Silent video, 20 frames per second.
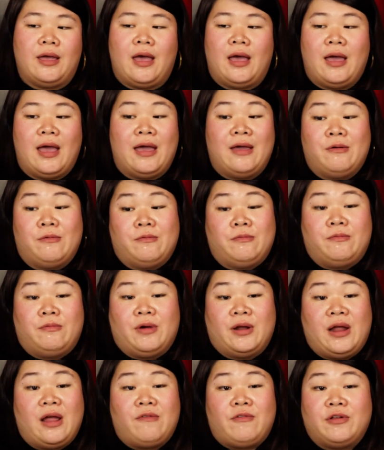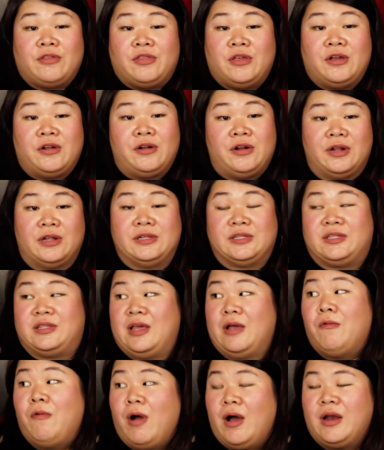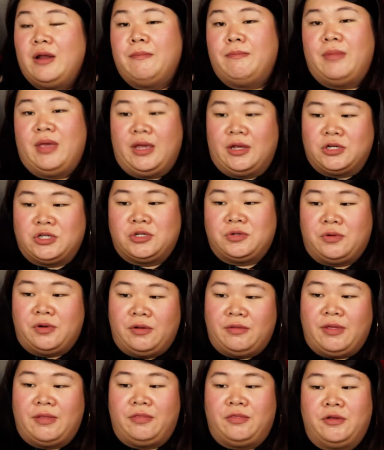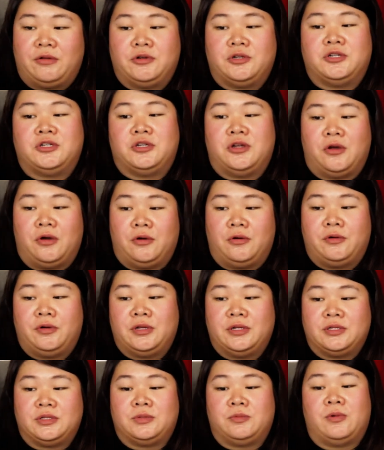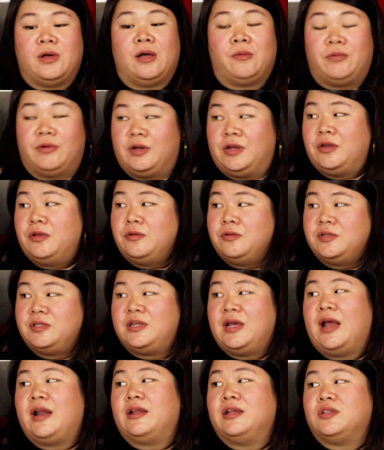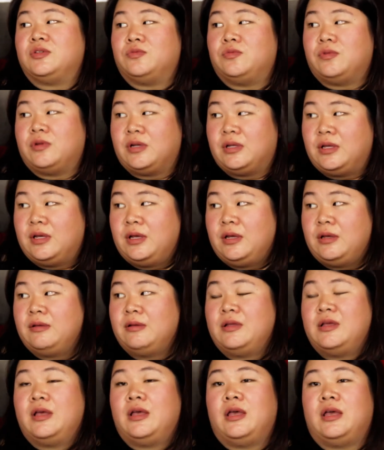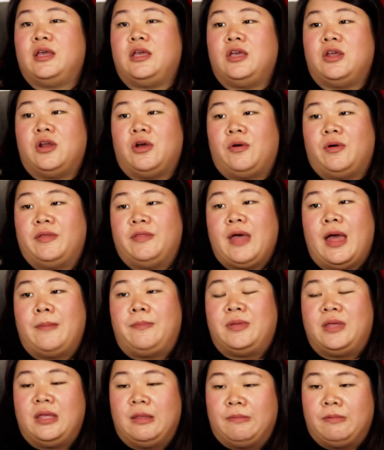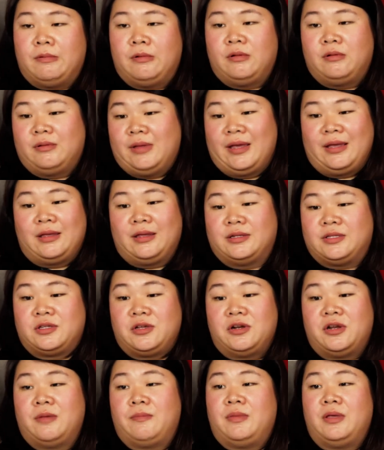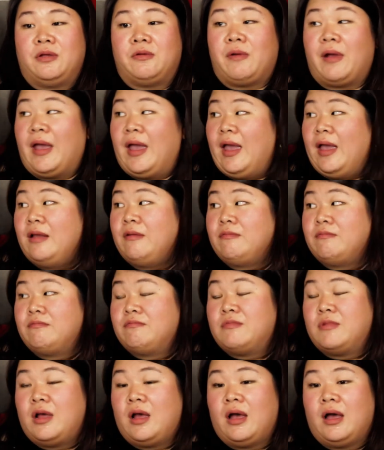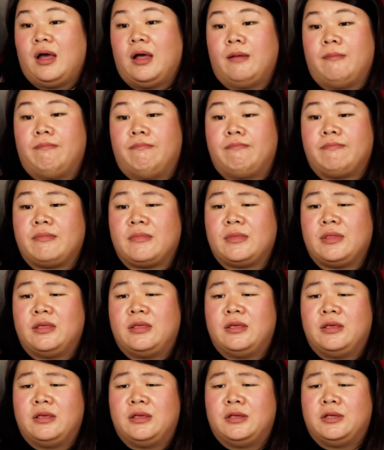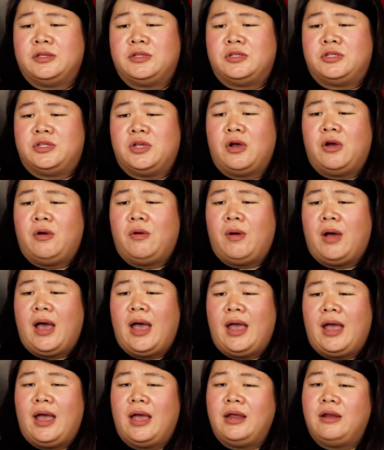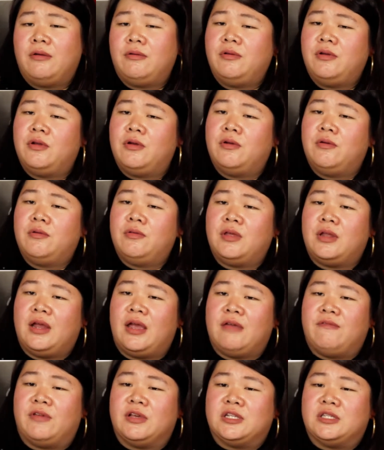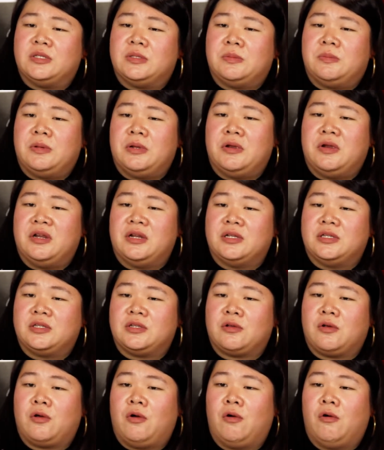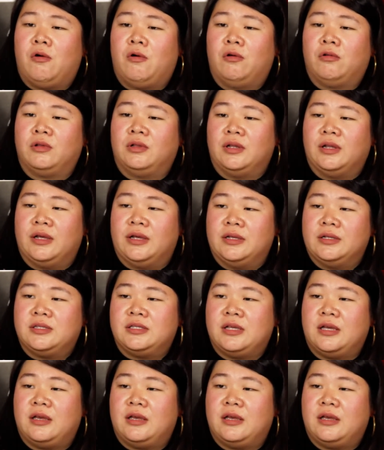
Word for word: I, whatever theater it is, they want to make sure that their show is well produced mm-hmm. and is really, you know, and that people like it's going to be great. Mm-hmm. Um, so I, I, don't know that I've experienced coldness.